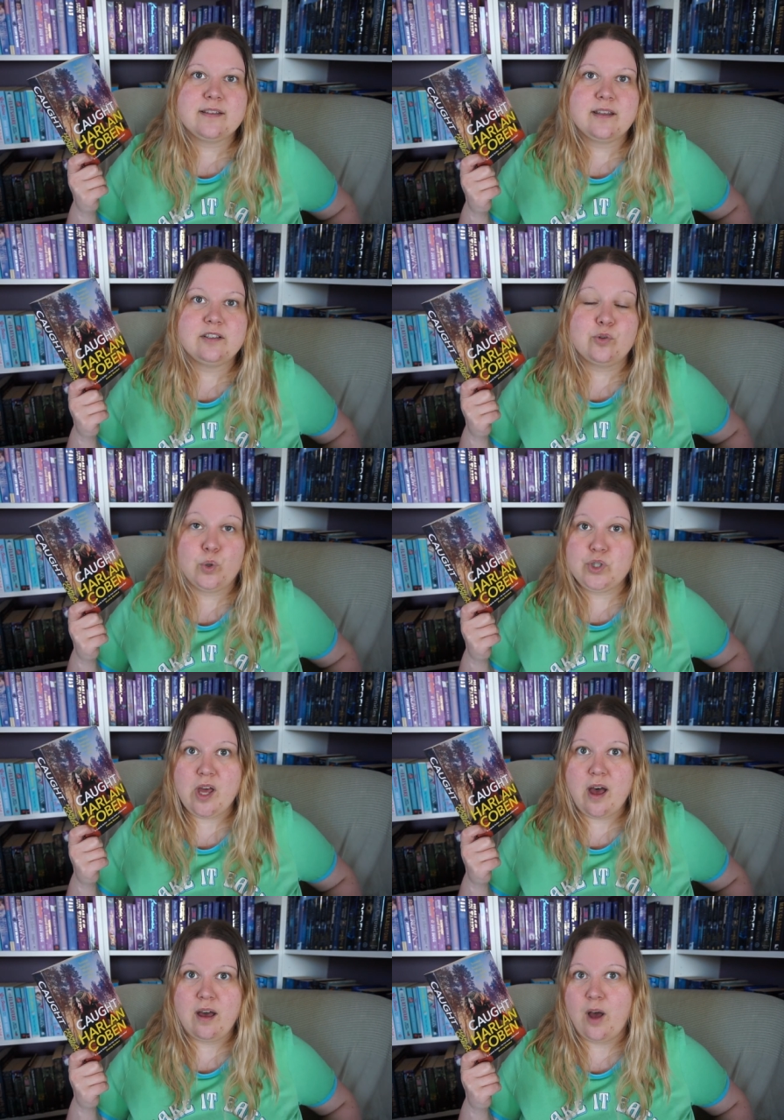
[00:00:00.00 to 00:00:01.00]

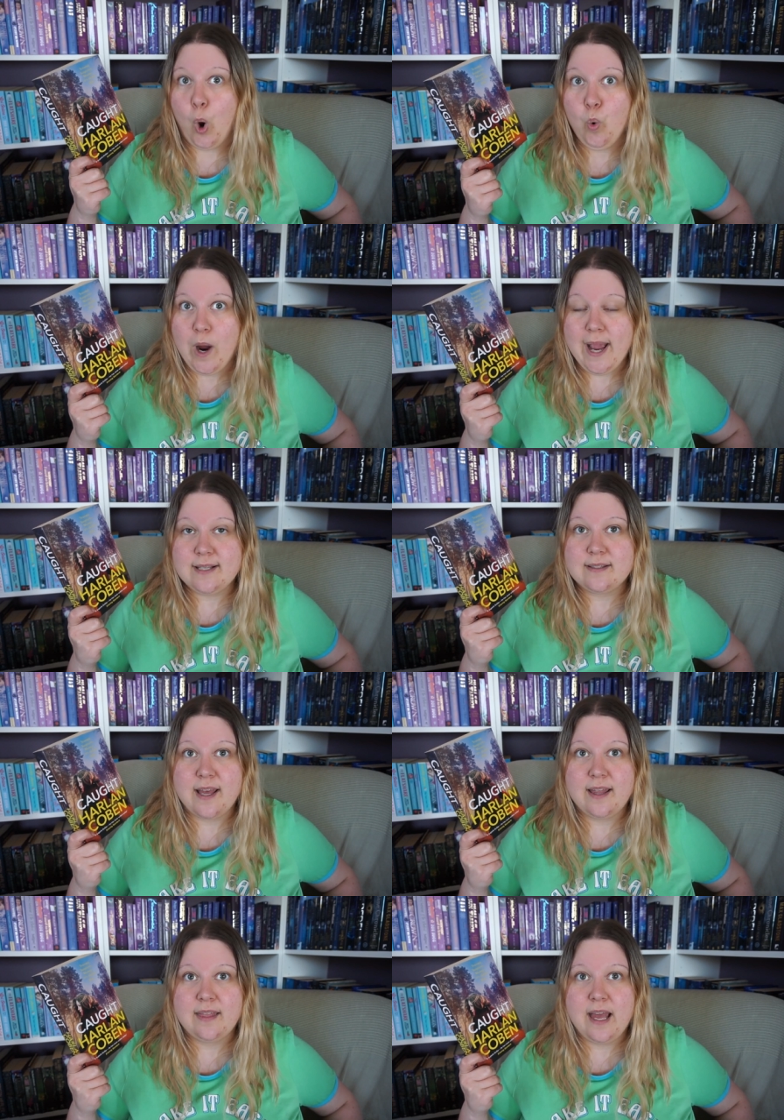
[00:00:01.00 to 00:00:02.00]
daughter always,
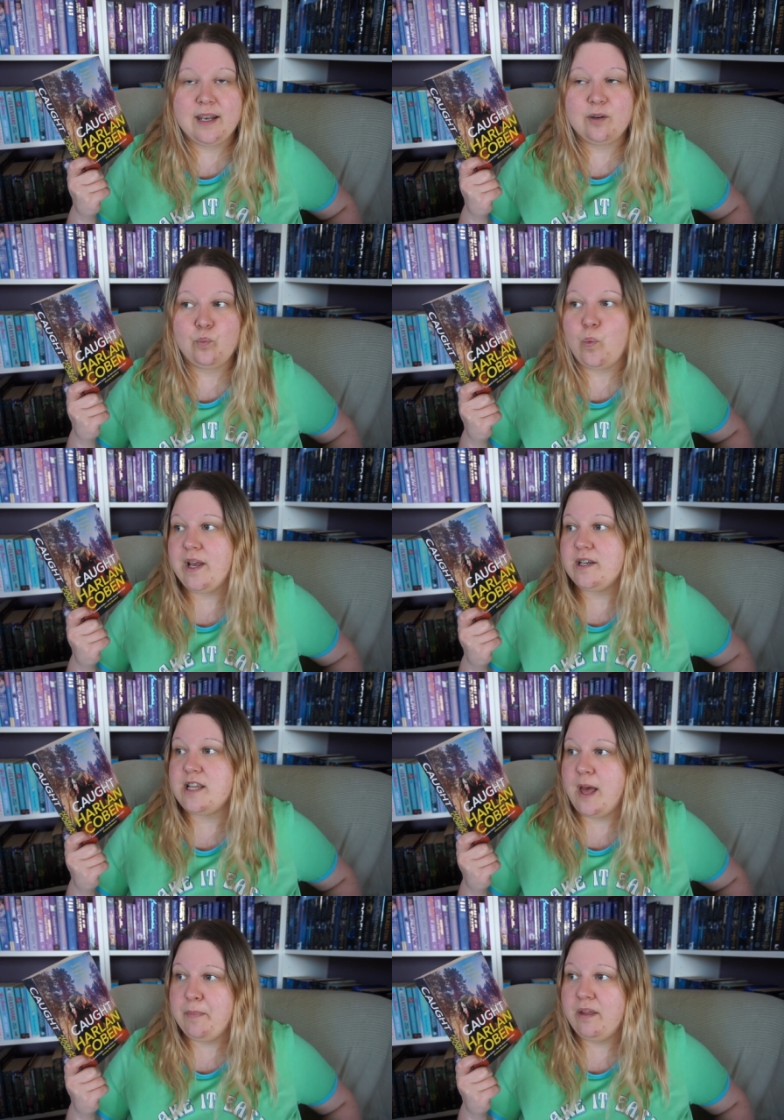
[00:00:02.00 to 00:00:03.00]
and then when
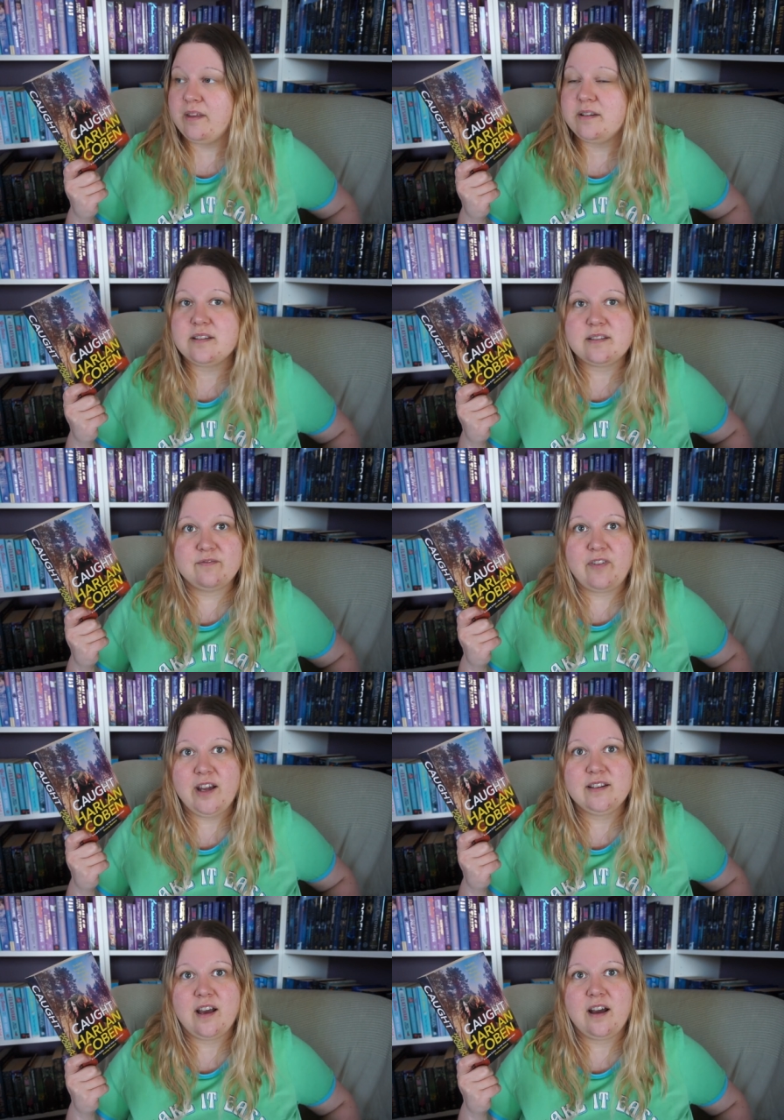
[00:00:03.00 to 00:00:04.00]
her mother doesn't
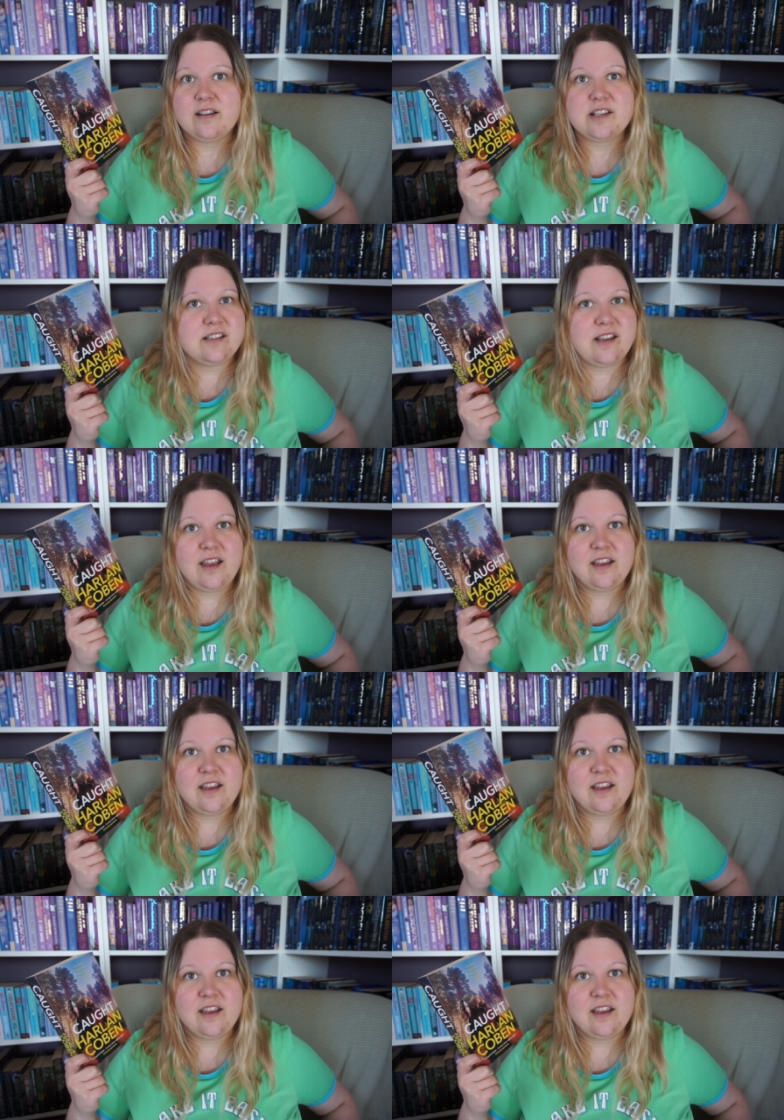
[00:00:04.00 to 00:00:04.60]
find her, she's like,